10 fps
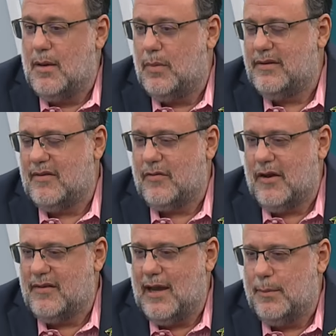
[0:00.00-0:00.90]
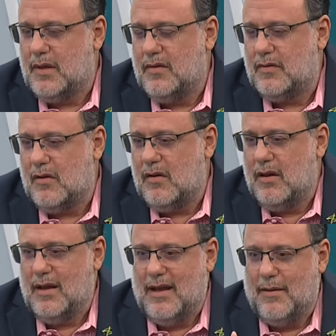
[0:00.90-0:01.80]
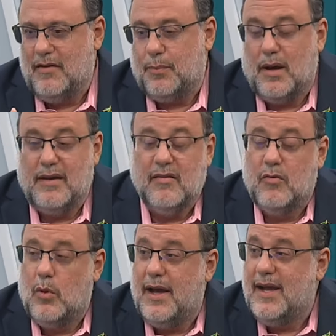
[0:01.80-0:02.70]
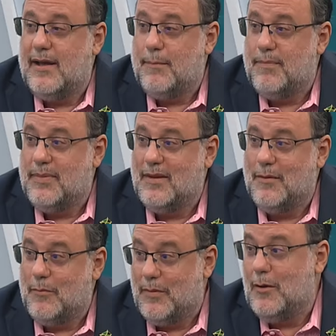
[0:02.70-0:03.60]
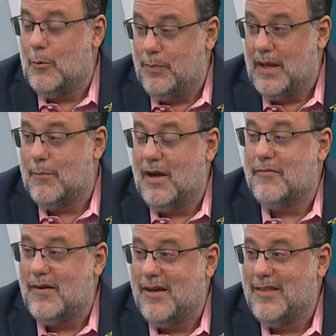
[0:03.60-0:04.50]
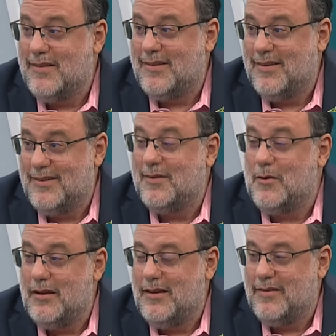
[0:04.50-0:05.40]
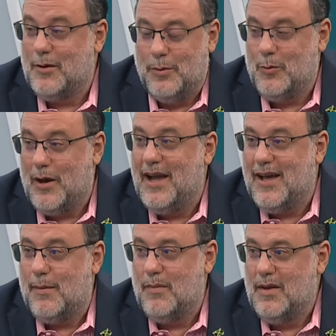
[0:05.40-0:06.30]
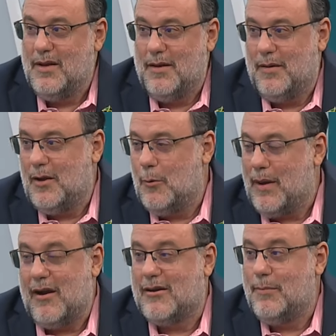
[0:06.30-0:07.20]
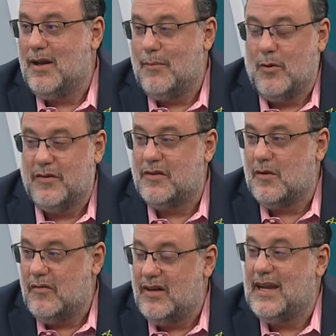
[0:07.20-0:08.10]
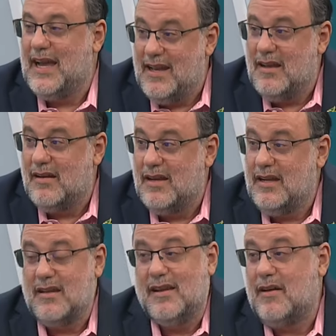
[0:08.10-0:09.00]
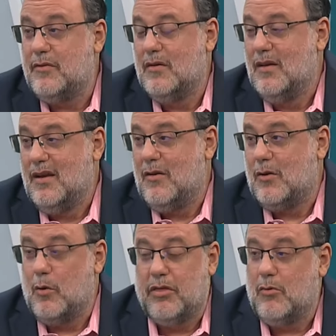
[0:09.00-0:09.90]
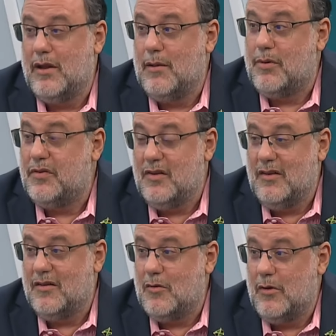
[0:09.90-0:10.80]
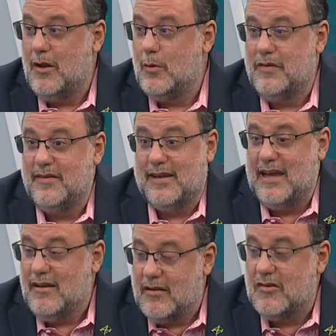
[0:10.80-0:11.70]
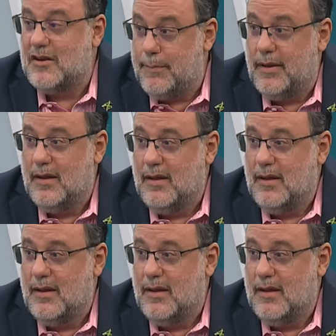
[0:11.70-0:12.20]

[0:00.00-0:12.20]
But as far as I'm concerned, it's part of who I am. You know, being my father's son is who I am. You know, Barack Obama was the son of a Kenyan. He didn't have to go through any procedure to renounce his Kenyanship.